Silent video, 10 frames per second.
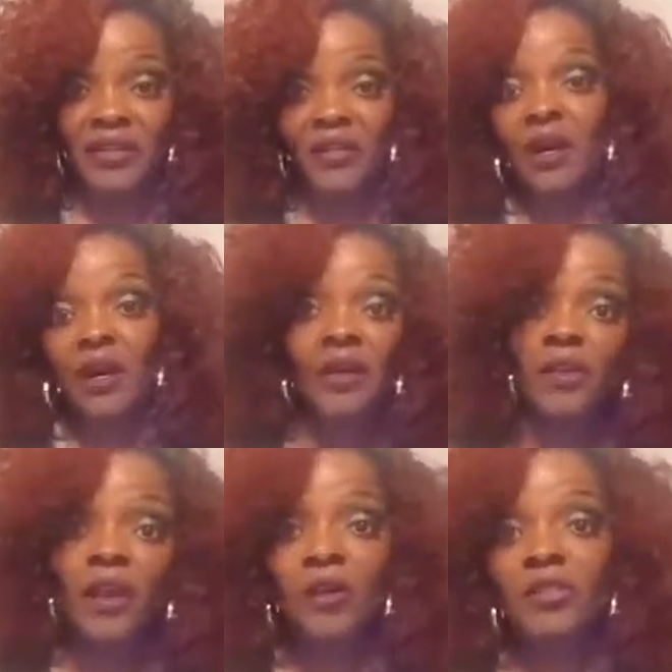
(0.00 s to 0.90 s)

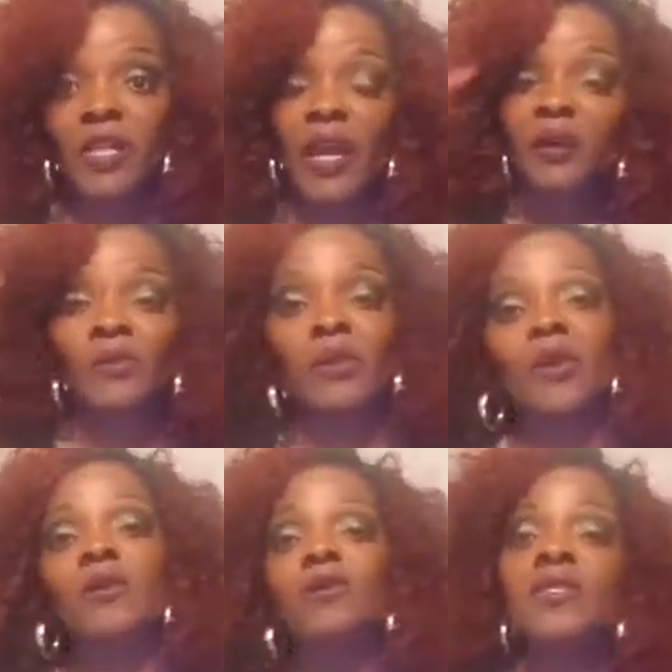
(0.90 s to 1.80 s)
They're all shackled and they're
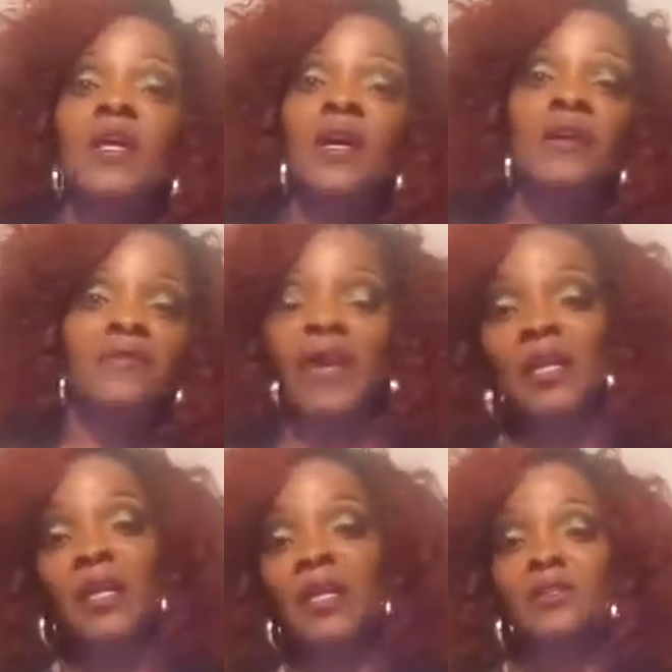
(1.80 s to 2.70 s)
all just
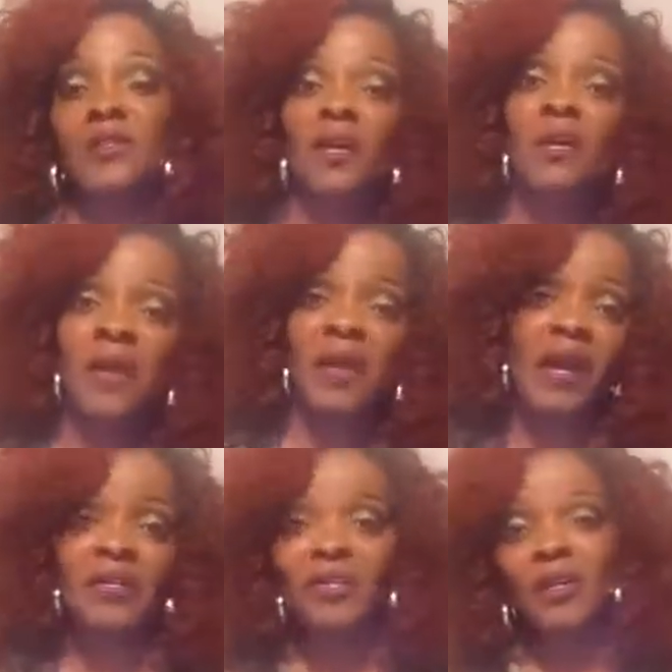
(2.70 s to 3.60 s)
fighting. And it's like, oh my
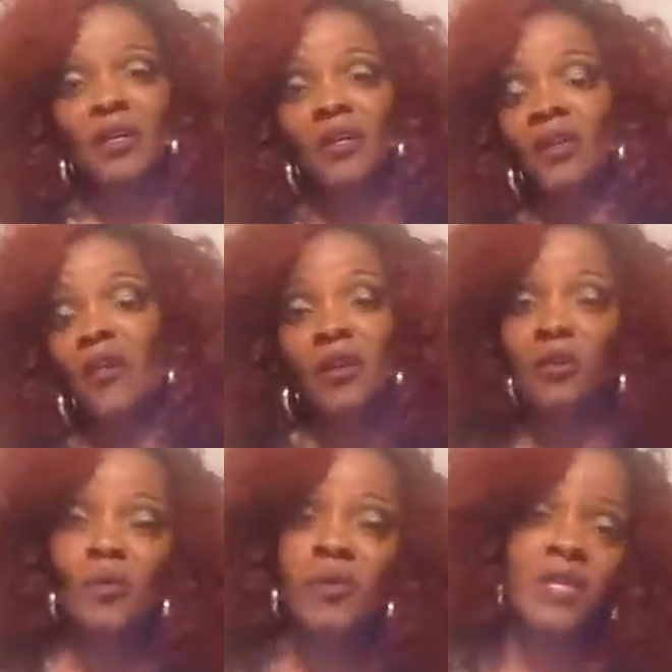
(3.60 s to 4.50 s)
gosh, they
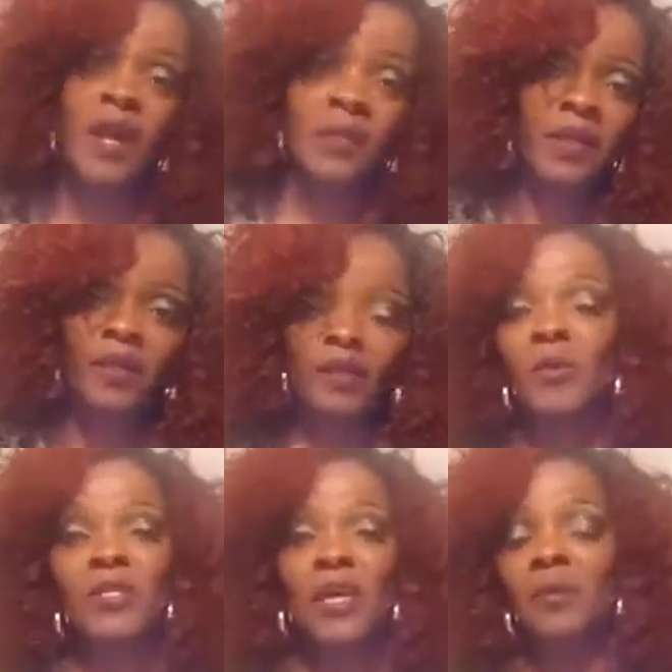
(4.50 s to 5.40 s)
don't know what's coming. They don't know
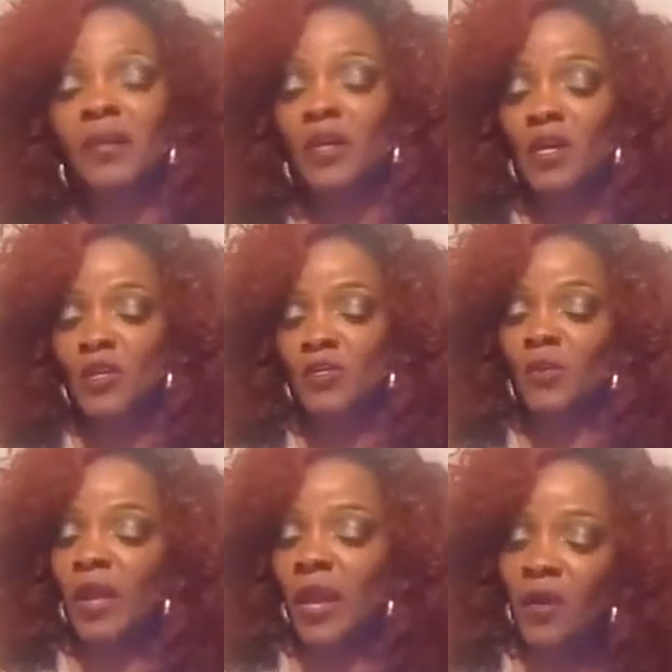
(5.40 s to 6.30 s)
what's coming.
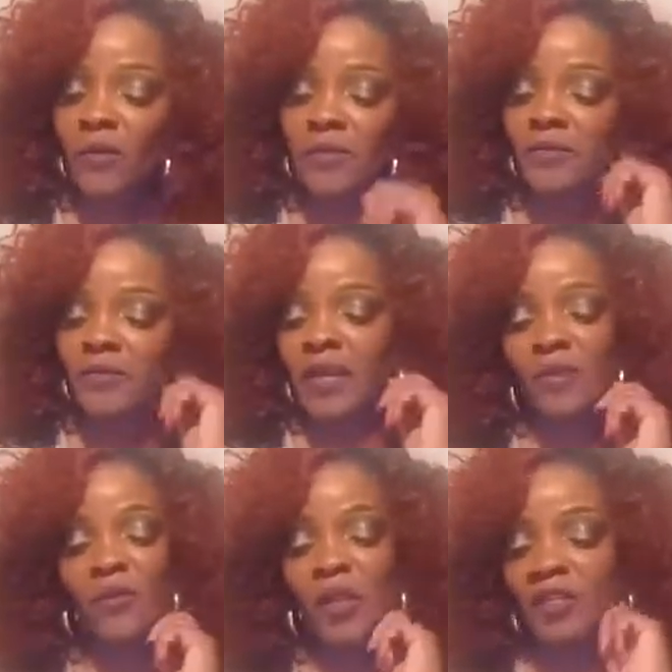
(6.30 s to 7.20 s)
So now they
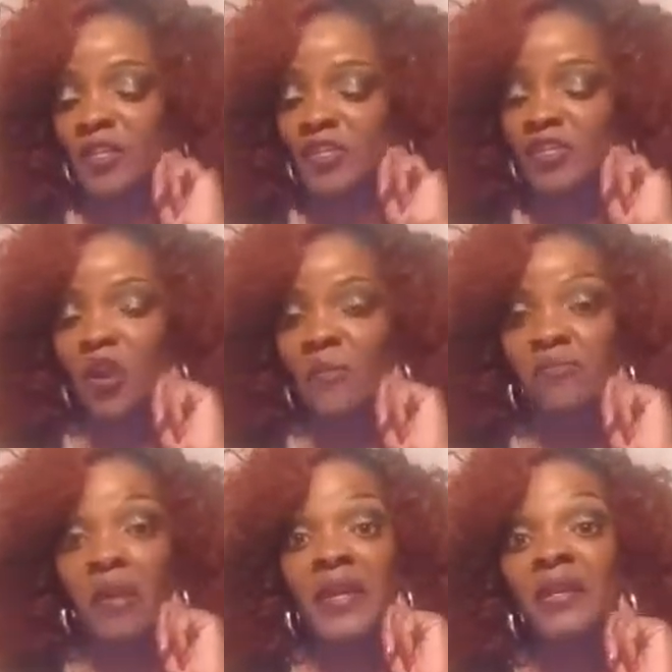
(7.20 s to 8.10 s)
get ready to start
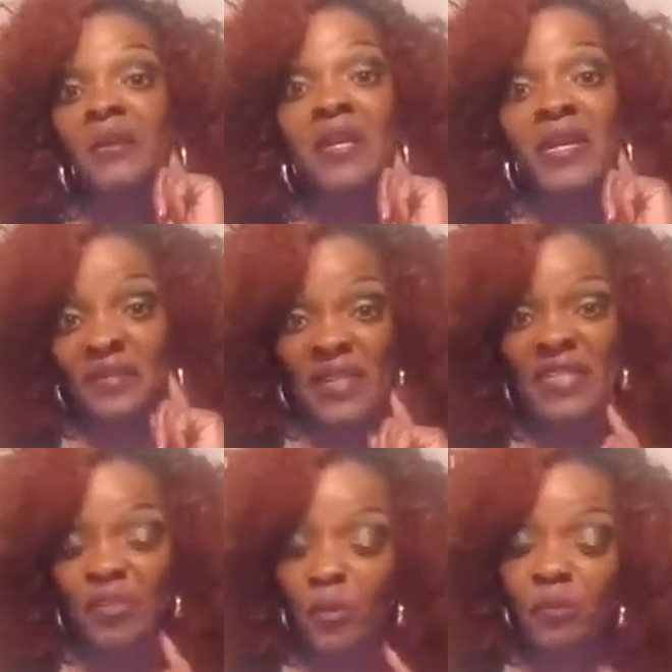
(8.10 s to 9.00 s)
breaking them in.
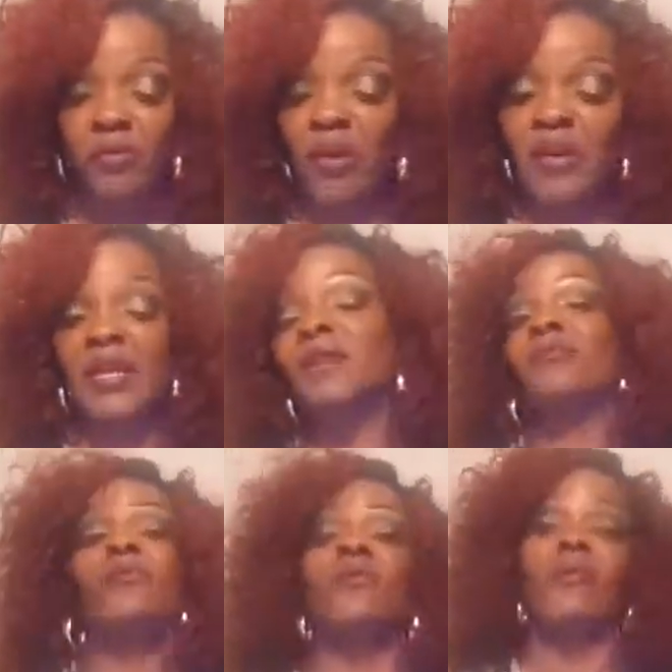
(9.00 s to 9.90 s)
It's their
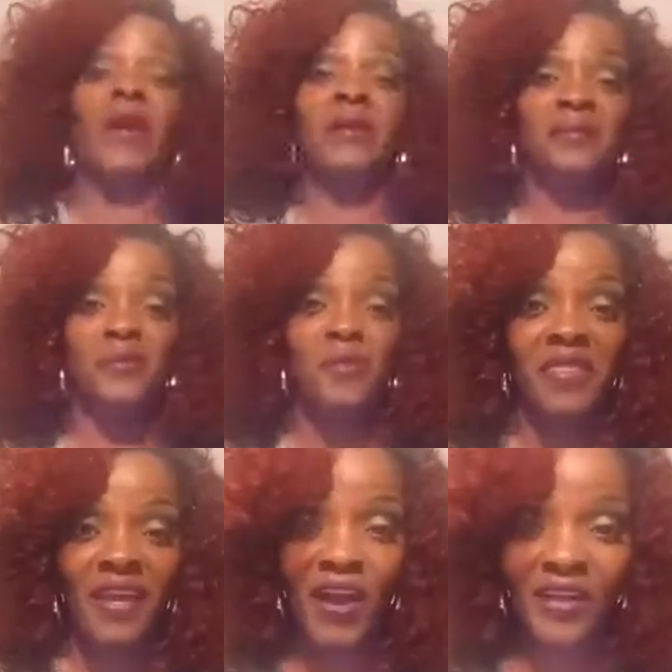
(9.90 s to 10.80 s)
break-in program. It's what
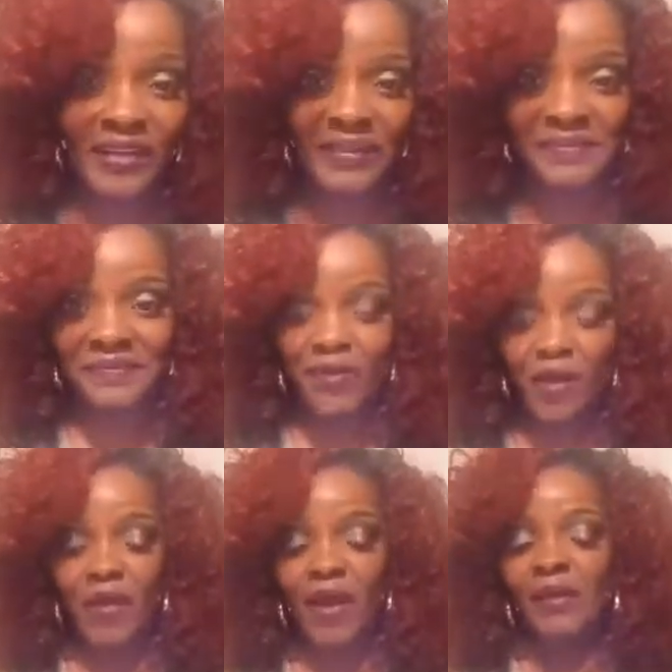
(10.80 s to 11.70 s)
they call it.
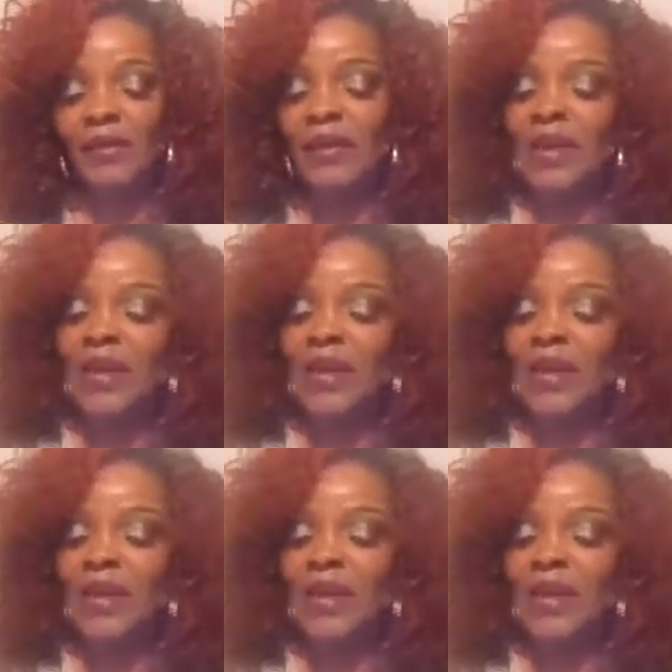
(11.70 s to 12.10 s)
All right.